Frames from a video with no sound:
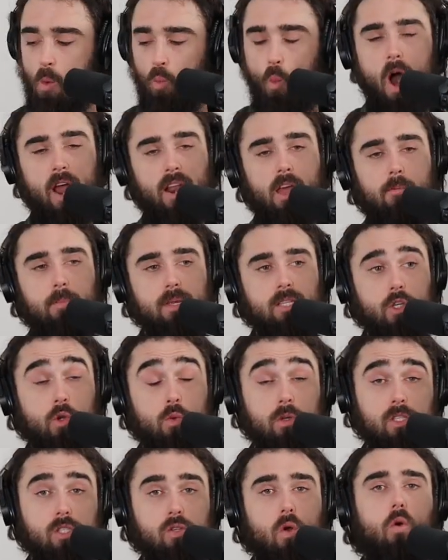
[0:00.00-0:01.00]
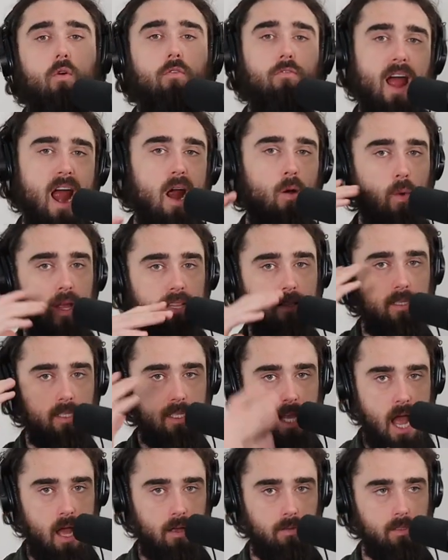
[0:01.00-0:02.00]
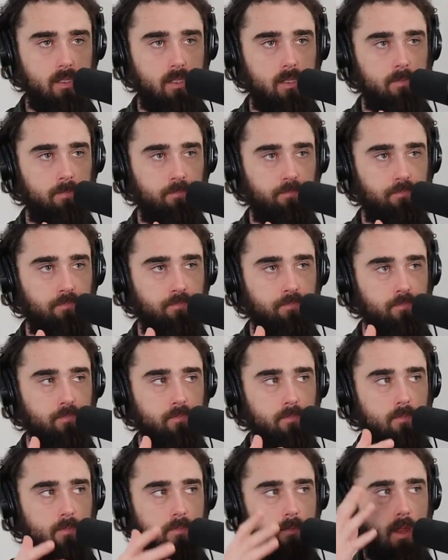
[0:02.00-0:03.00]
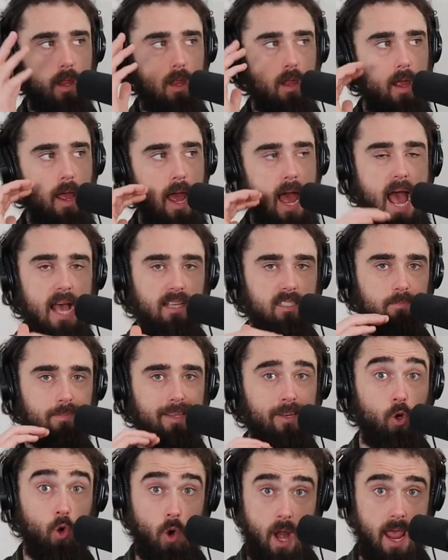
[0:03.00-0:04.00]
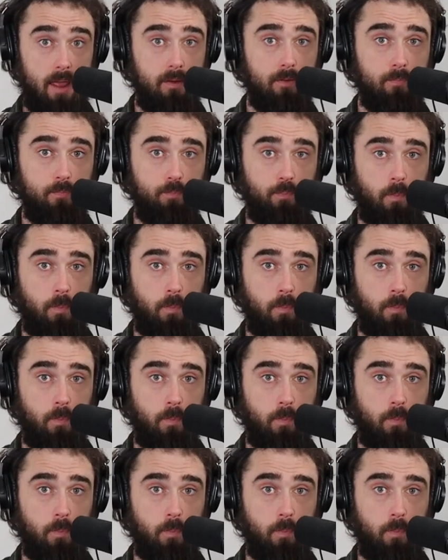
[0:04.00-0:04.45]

What I've been doing so far with the songs hasn't been great.